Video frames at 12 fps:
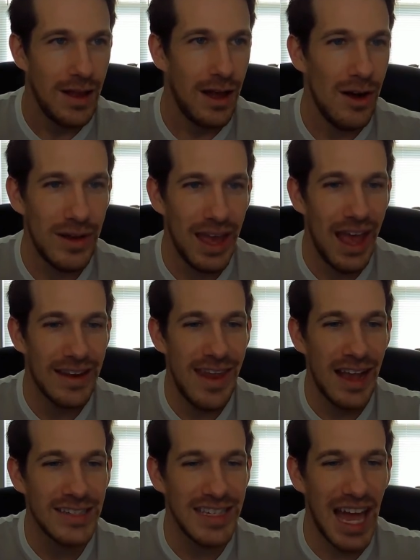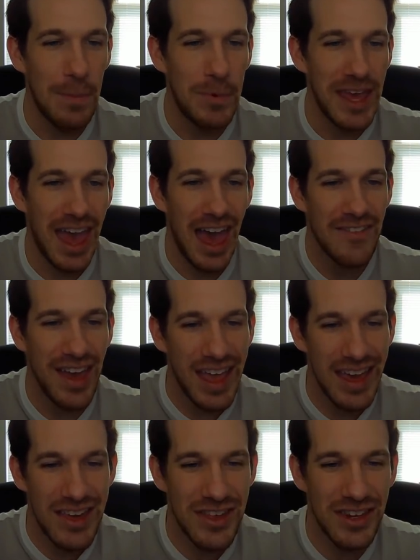Okay, next up we have
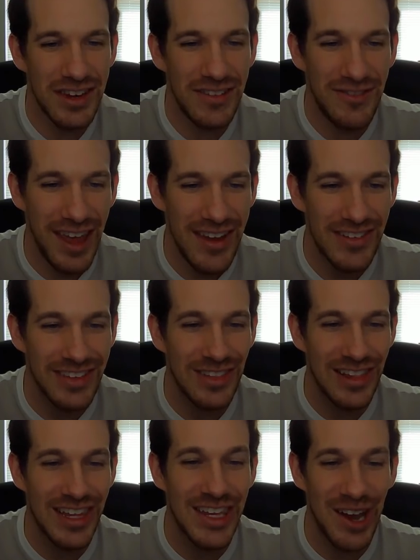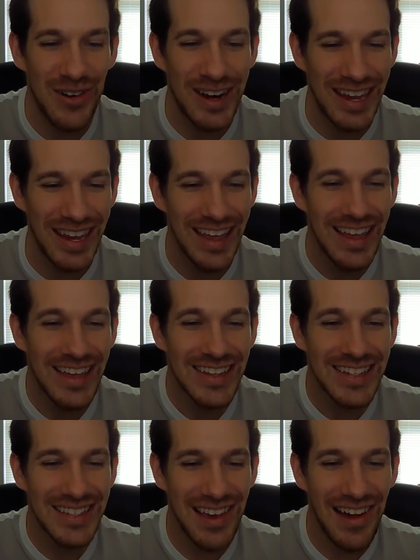Asian Invasion's Leone.
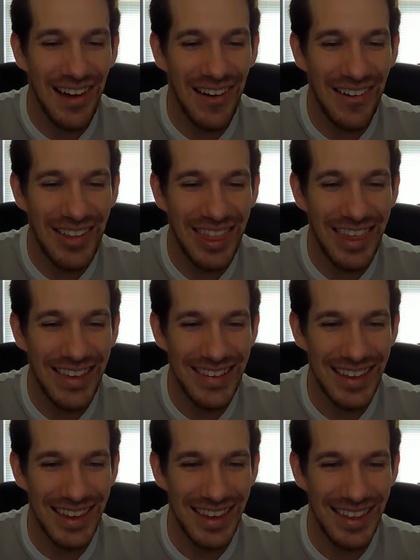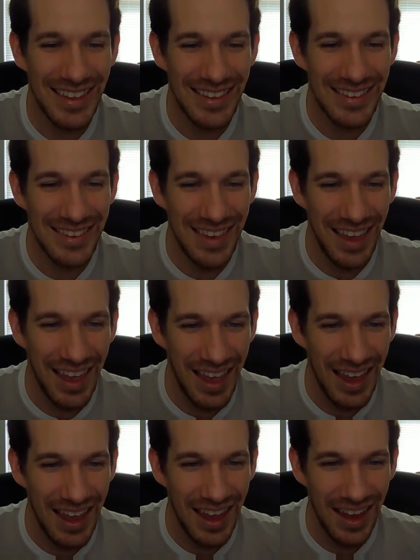So this is
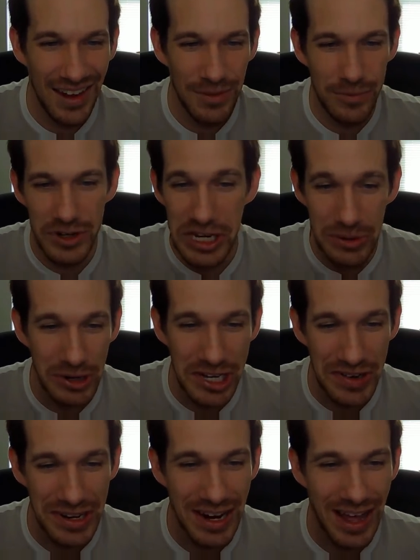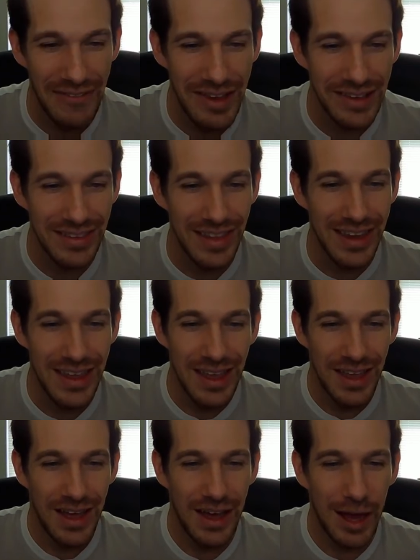a newer unit, obviously.
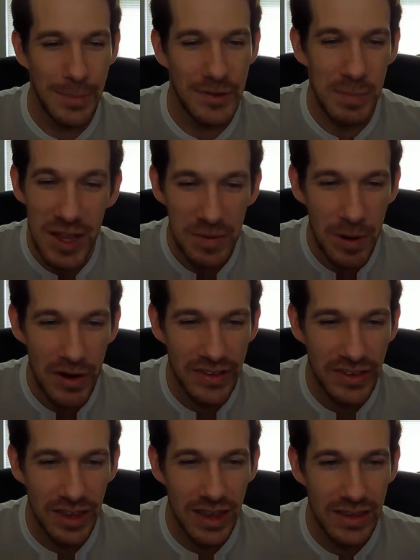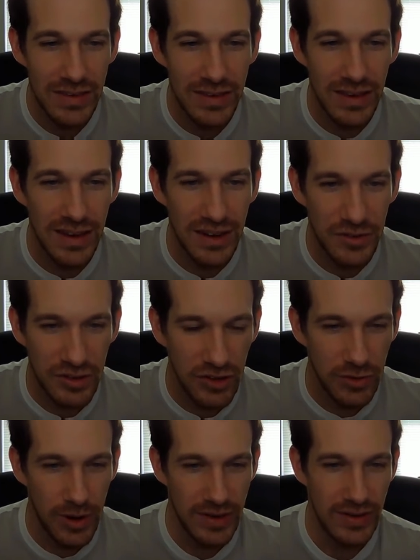Speed Smoke is an interesting
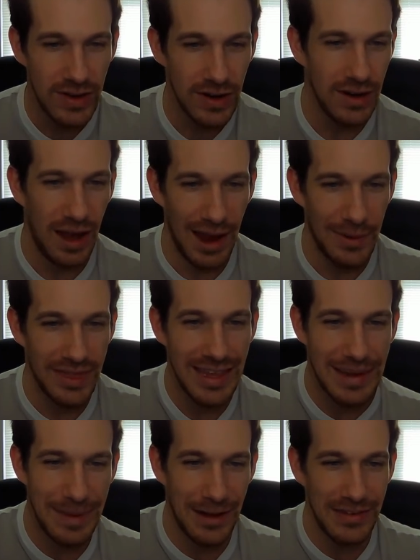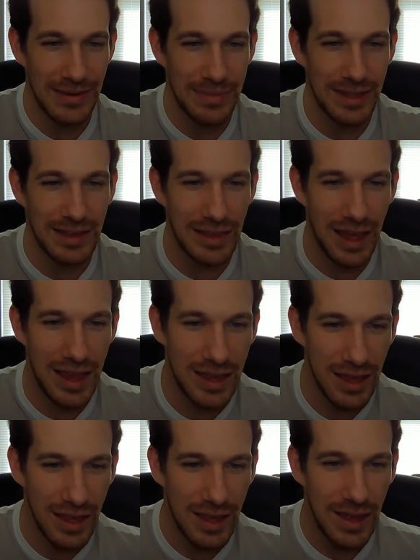choice here. I would think about something
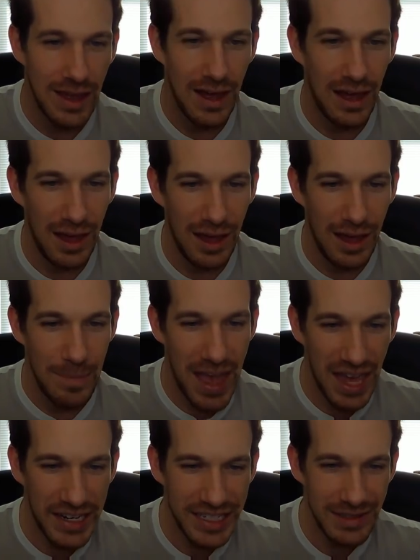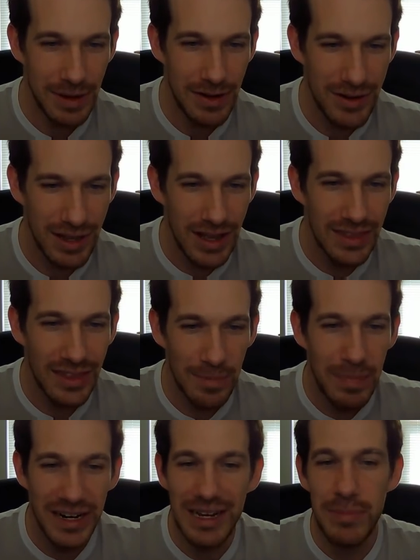like Panic Smoke. The
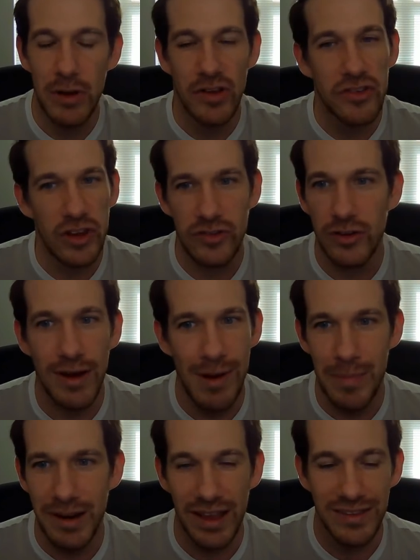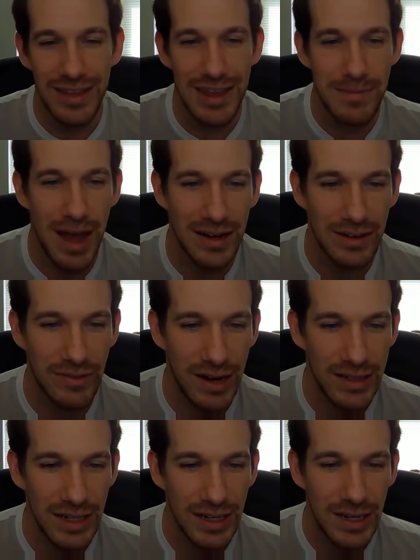Budding Bow is such a great weapon, has the impact
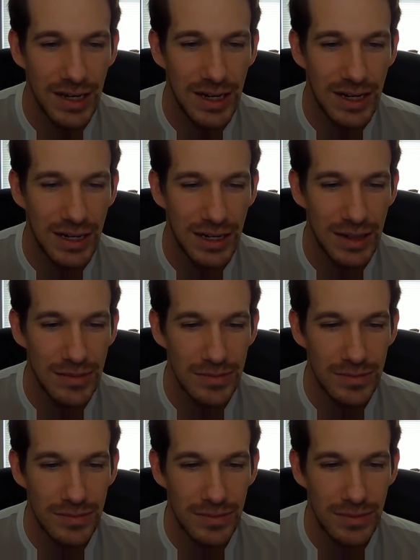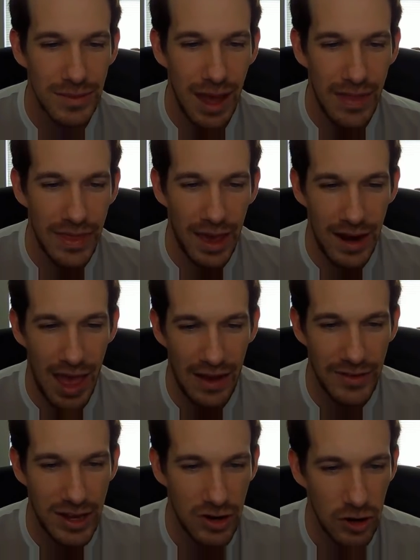effect. And then
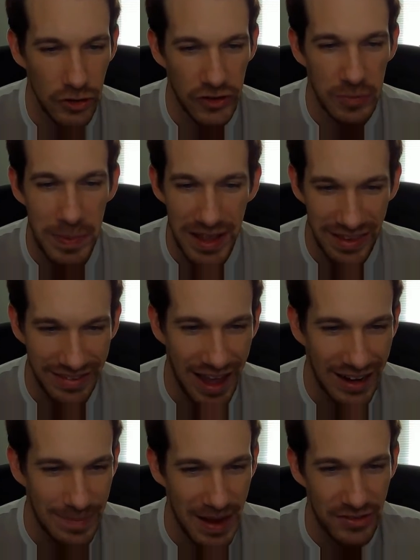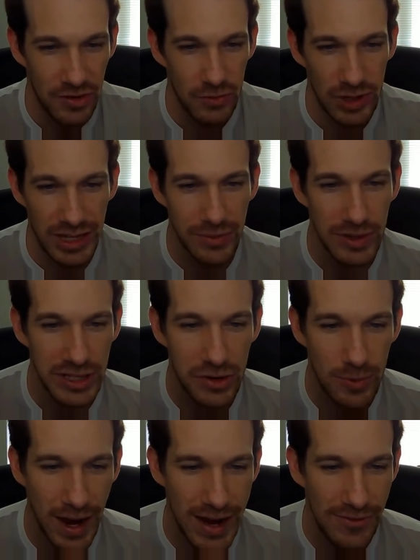having her speed stacked makes her really, really
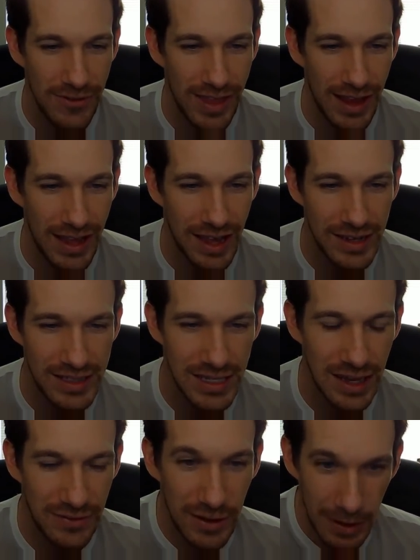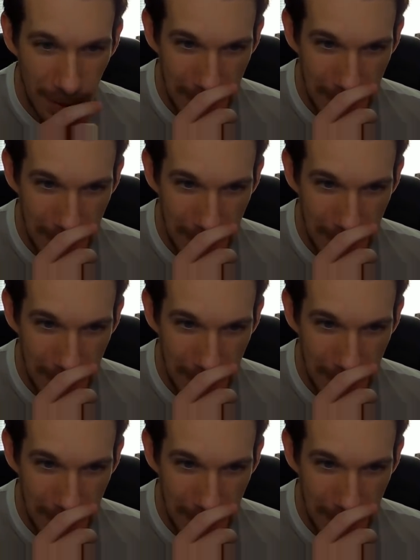great for that kind of stuff.